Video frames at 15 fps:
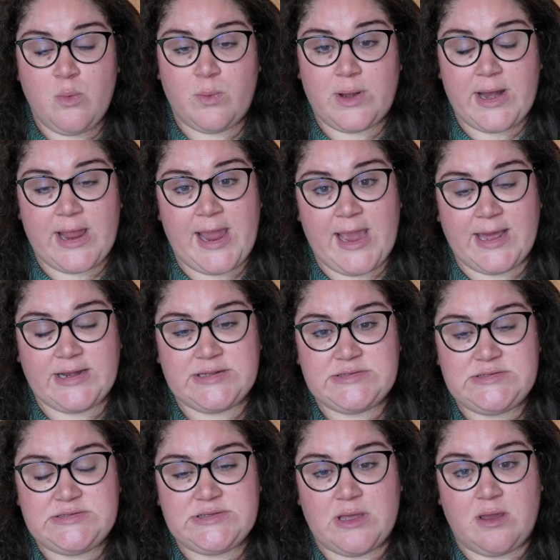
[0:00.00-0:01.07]
when I added
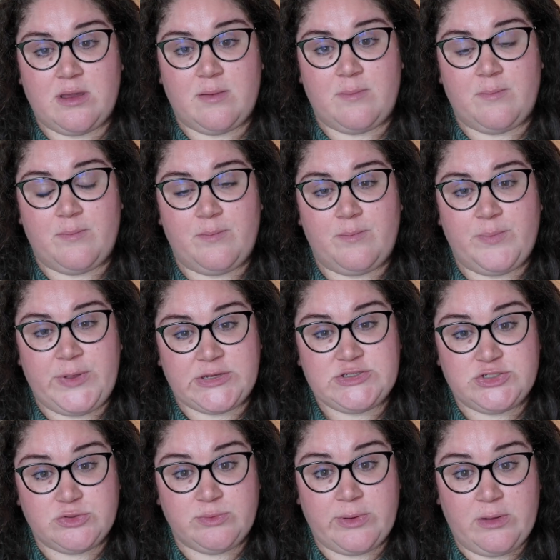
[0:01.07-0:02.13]
some
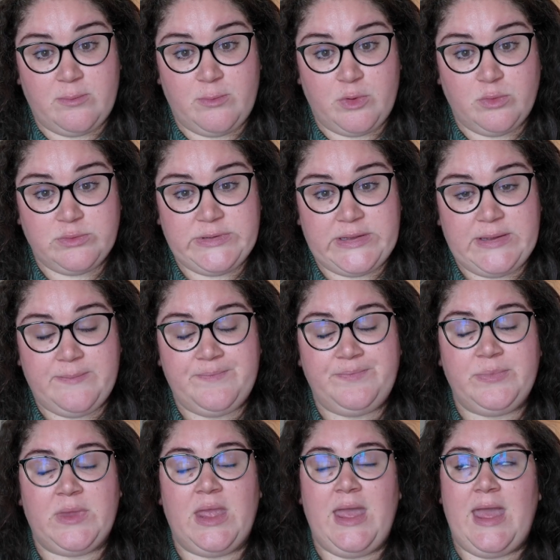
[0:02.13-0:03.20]
picture rail molding,
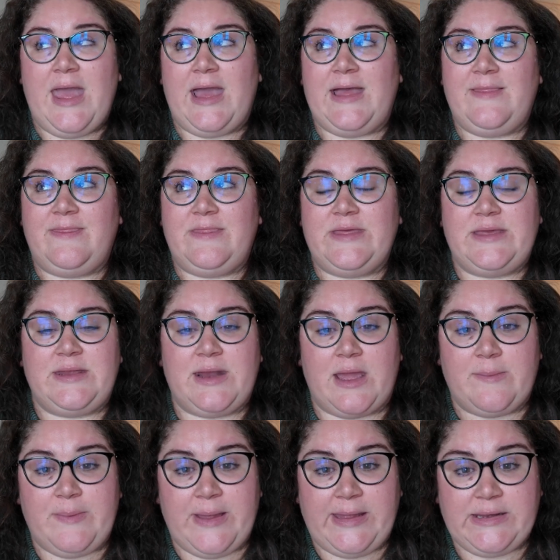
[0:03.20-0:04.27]
and then I
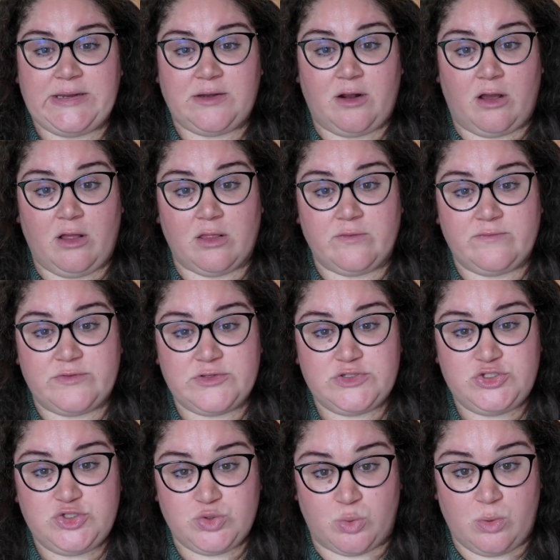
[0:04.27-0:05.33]
painted all of the
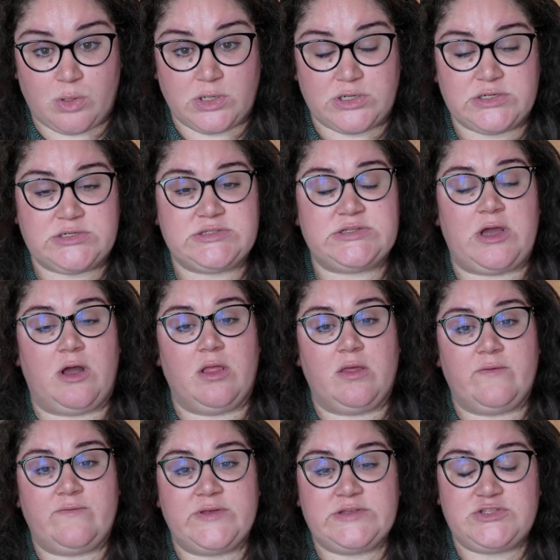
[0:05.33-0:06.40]
doors, all
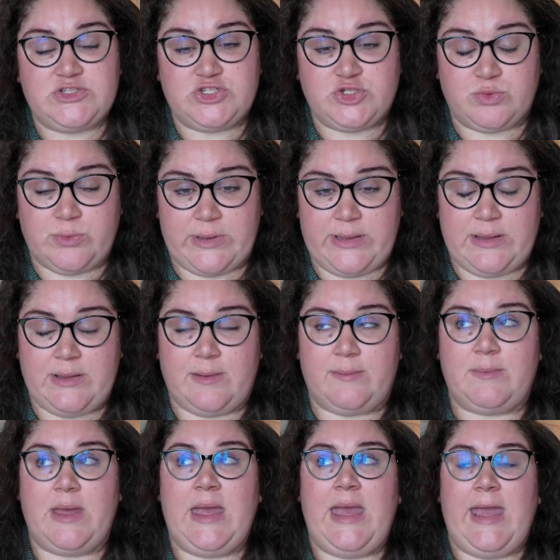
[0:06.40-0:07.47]
of his
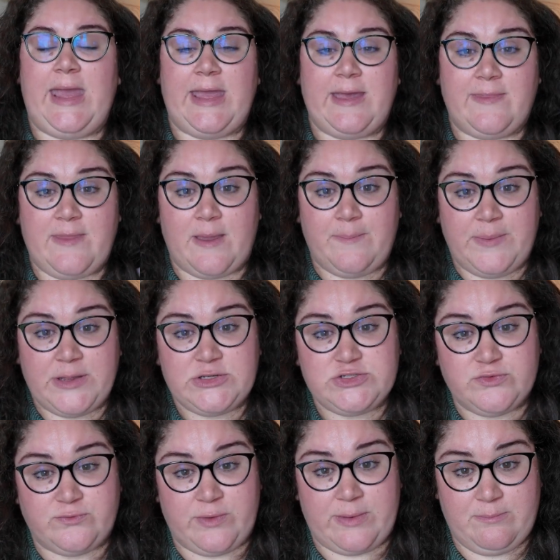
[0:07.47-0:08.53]
trim, and that picture
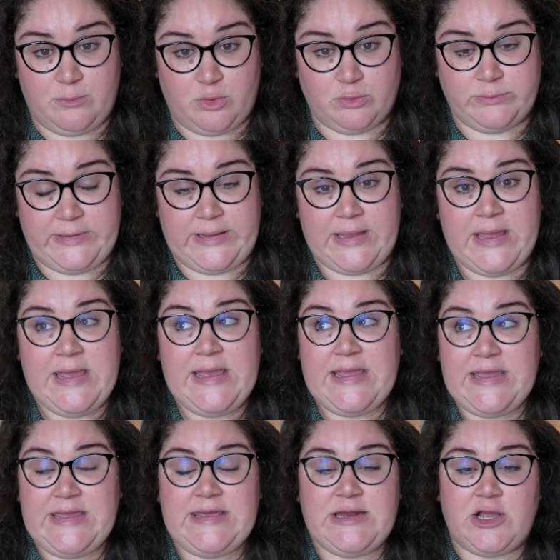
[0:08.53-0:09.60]
frame molding
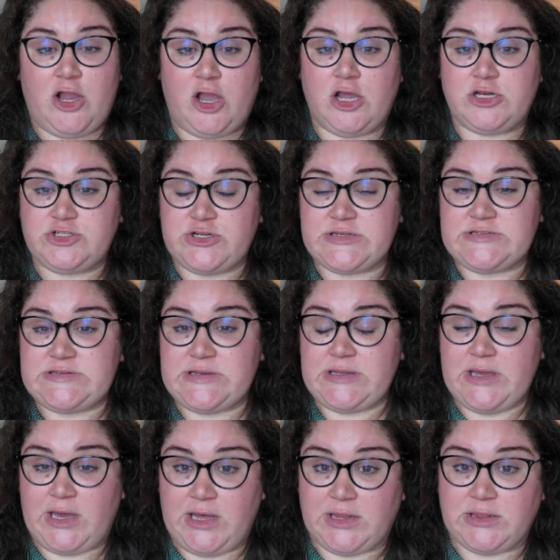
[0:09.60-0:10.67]
in a contrasting
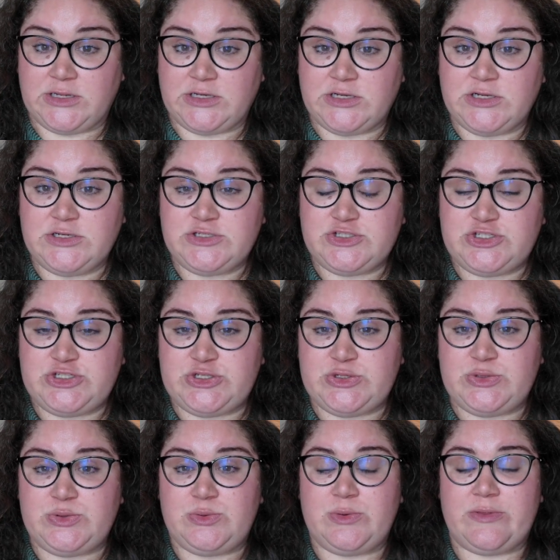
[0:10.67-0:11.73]
color
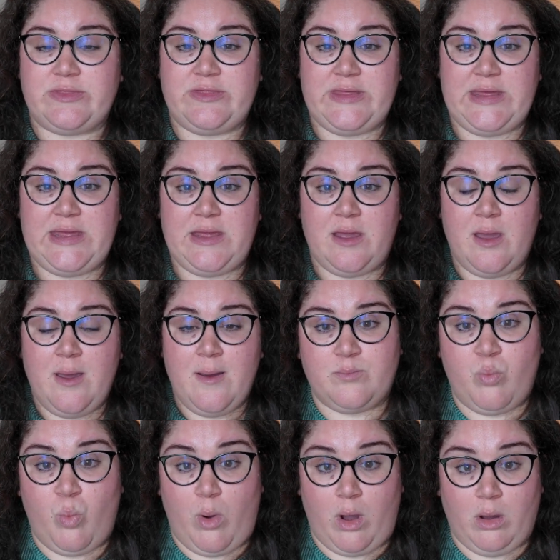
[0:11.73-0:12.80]
to the
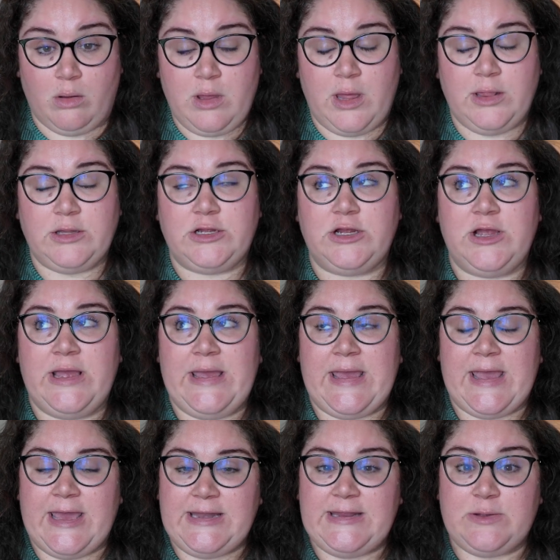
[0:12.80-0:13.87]
wall color,
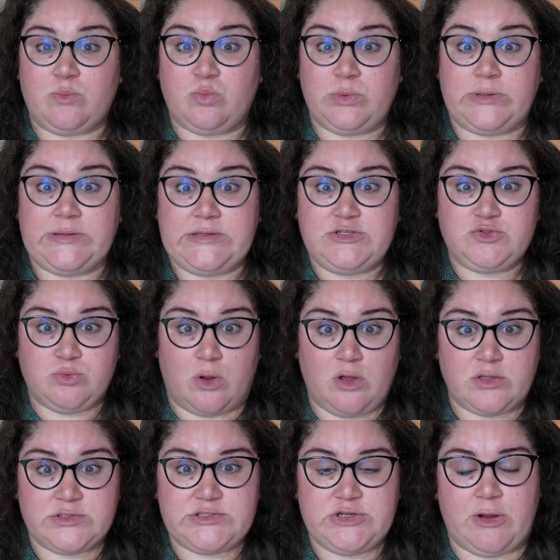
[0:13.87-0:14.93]
and it really
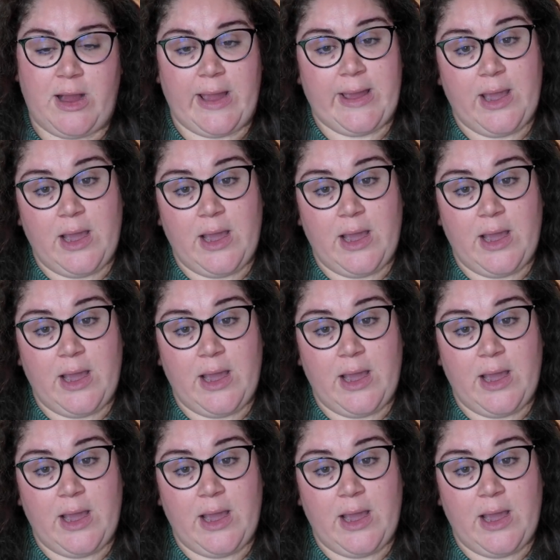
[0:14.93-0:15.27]
draws your eye